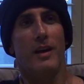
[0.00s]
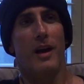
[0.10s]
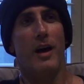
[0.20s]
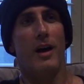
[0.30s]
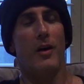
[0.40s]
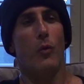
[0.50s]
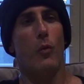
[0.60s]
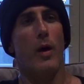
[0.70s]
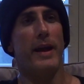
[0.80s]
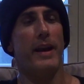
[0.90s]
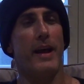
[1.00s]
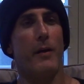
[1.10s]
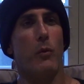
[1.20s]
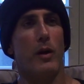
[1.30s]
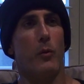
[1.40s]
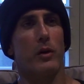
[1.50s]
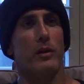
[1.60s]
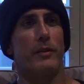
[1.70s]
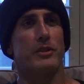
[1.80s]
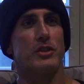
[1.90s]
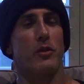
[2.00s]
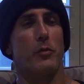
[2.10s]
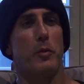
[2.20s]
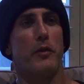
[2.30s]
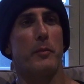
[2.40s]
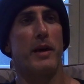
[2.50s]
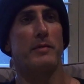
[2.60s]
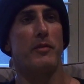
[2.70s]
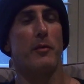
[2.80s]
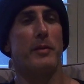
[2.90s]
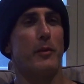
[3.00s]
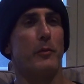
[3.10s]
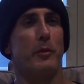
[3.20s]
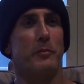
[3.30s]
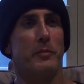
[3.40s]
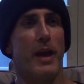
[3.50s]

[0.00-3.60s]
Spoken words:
Why did I want to work on this show, spoofing my involvement in The Room?